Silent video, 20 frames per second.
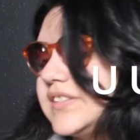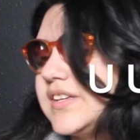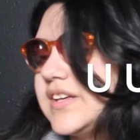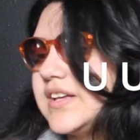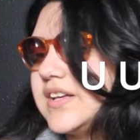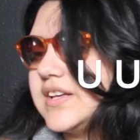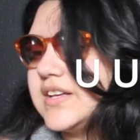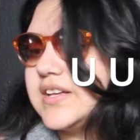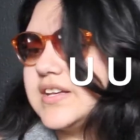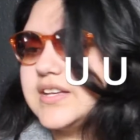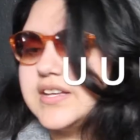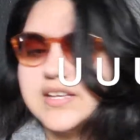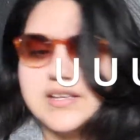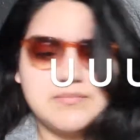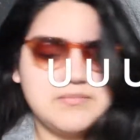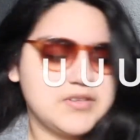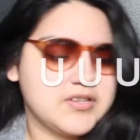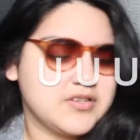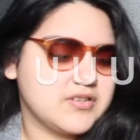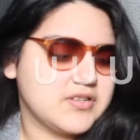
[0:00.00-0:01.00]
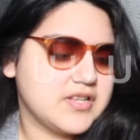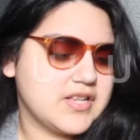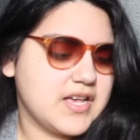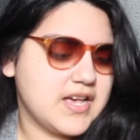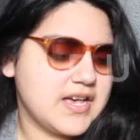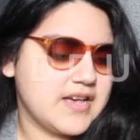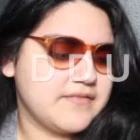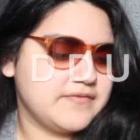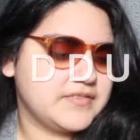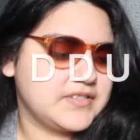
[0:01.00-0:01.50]
time. You'll
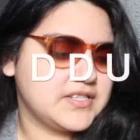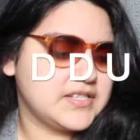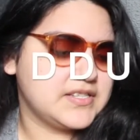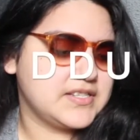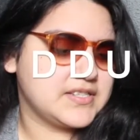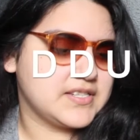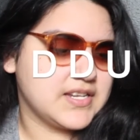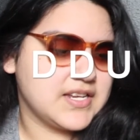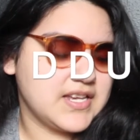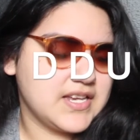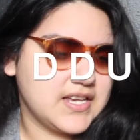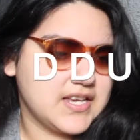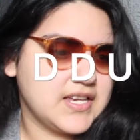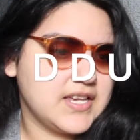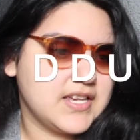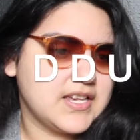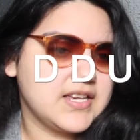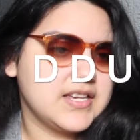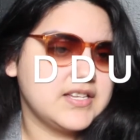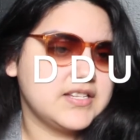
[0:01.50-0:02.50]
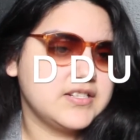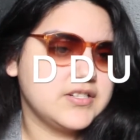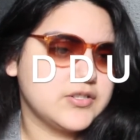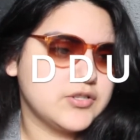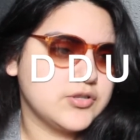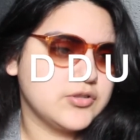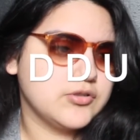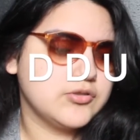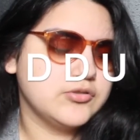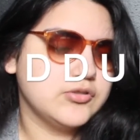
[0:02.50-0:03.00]
have to stay and
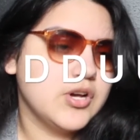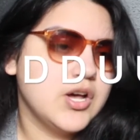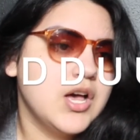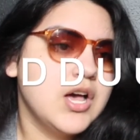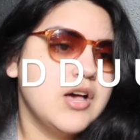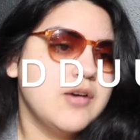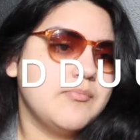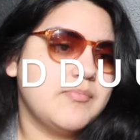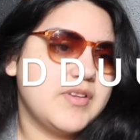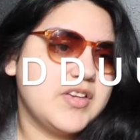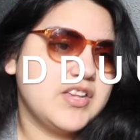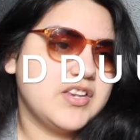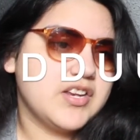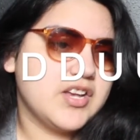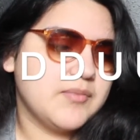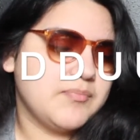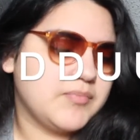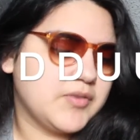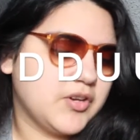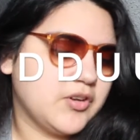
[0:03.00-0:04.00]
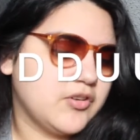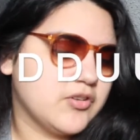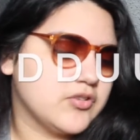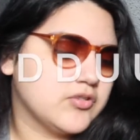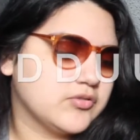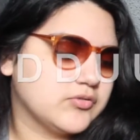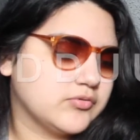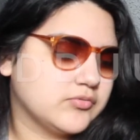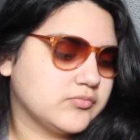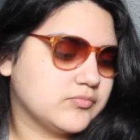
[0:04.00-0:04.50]
open up
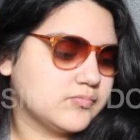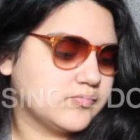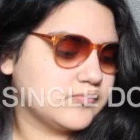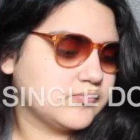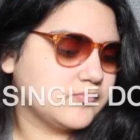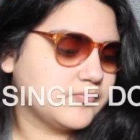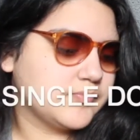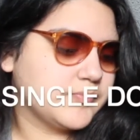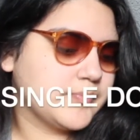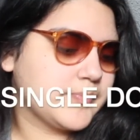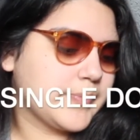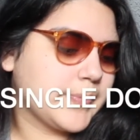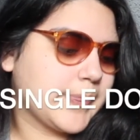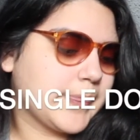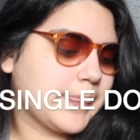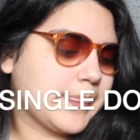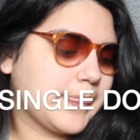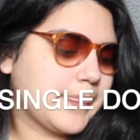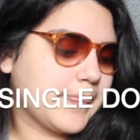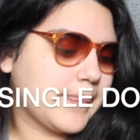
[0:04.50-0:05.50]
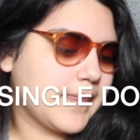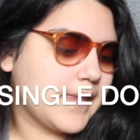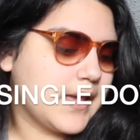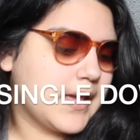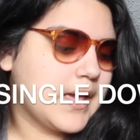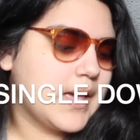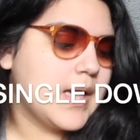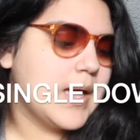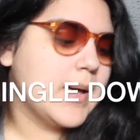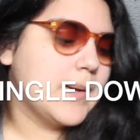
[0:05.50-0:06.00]
your
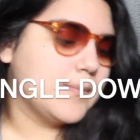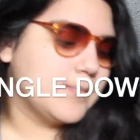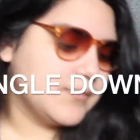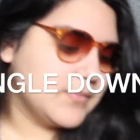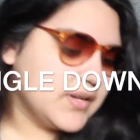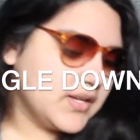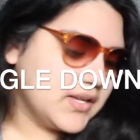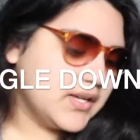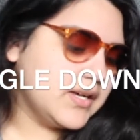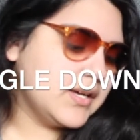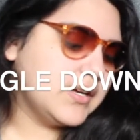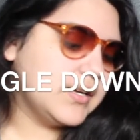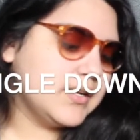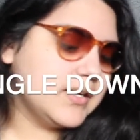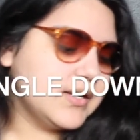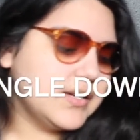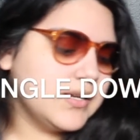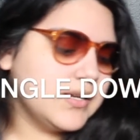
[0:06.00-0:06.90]
own mind.